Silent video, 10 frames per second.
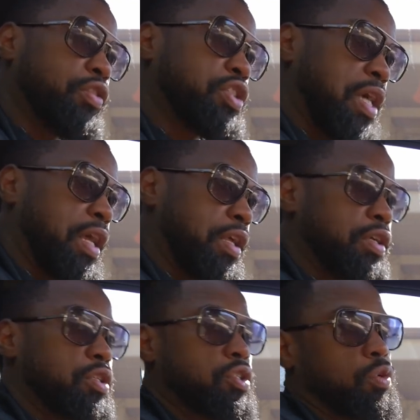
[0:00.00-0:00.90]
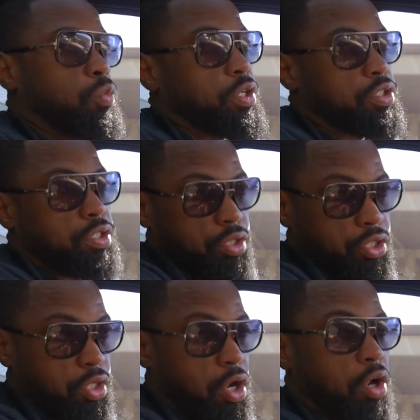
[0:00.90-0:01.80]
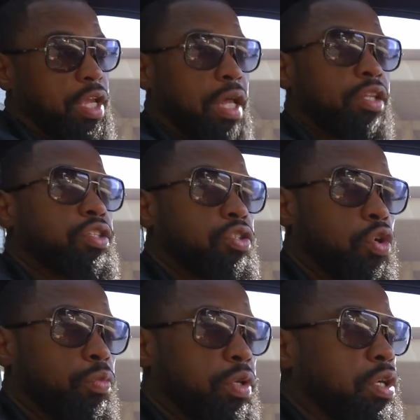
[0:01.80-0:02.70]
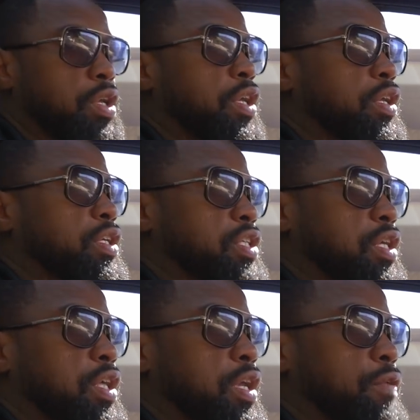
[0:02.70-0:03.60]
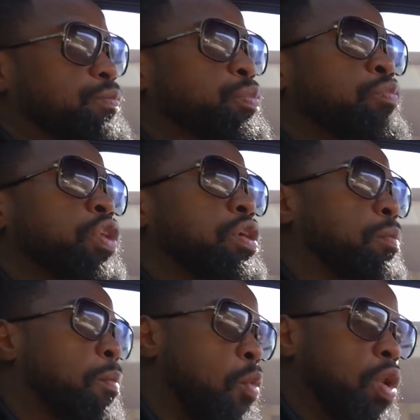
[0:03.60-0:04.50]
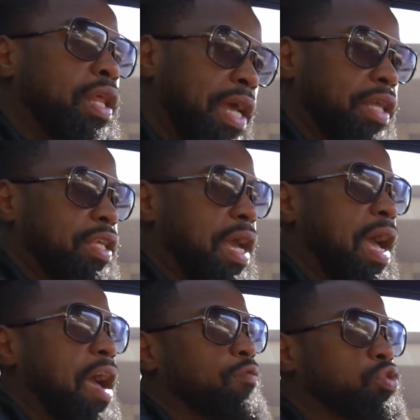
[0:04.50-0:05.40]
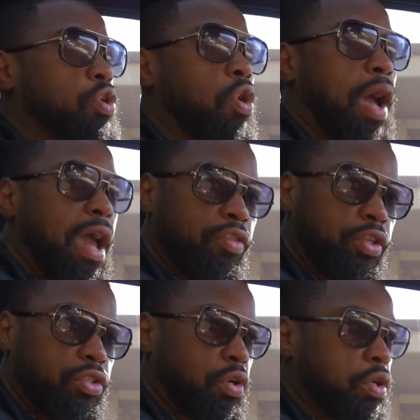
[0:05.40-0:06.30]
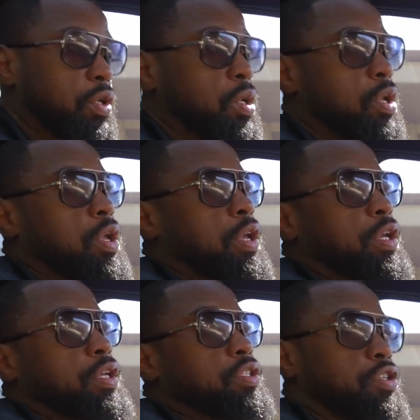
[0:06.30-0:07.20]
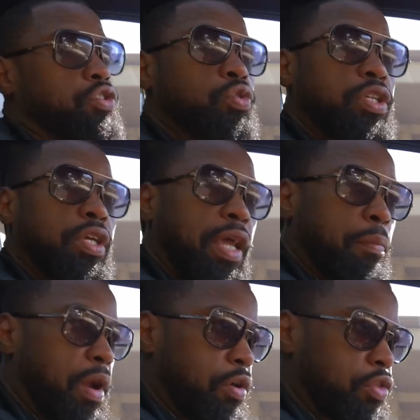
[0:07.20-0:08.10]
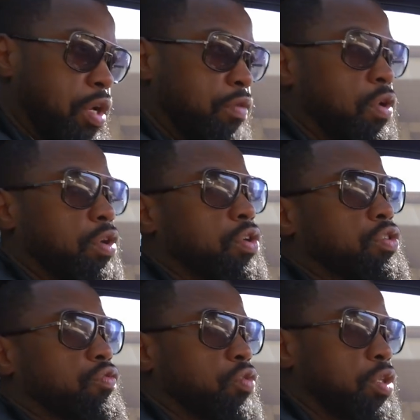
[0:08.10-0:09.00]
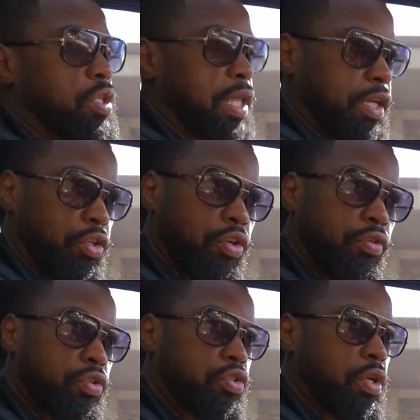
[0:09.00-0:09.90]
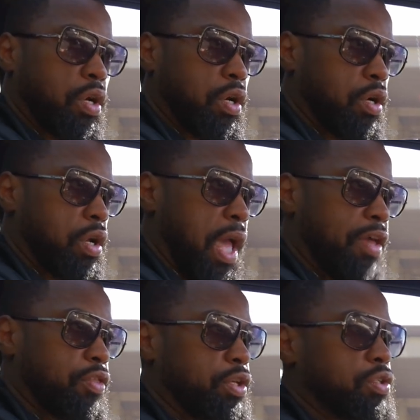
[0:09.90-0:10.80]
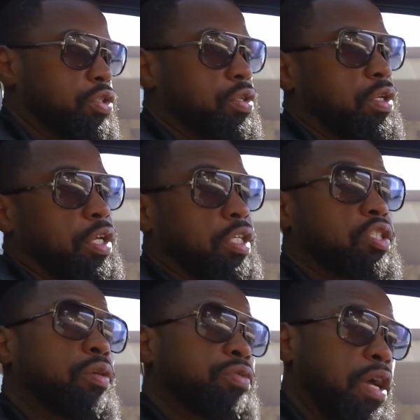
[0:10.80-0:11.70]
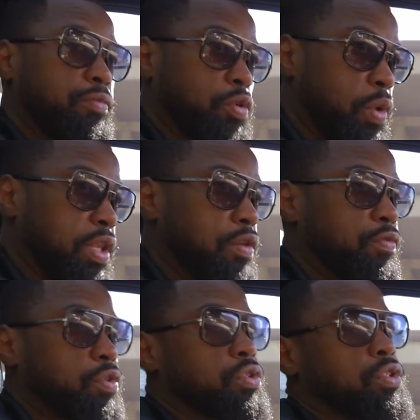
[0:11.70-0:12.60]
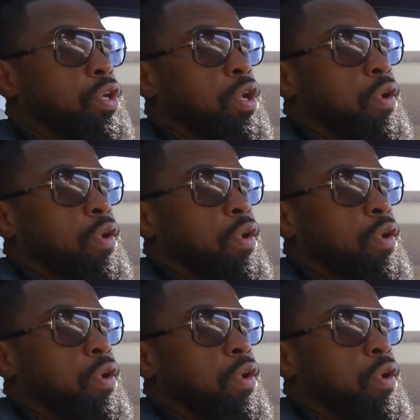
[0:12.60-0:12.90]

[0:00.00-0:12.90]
side is, which the cardiologist told me, he said that more than likely I have what's called athlete's heart. He says usually in like marathon runners and really like endurance athletes, and sometimes in weightlifters.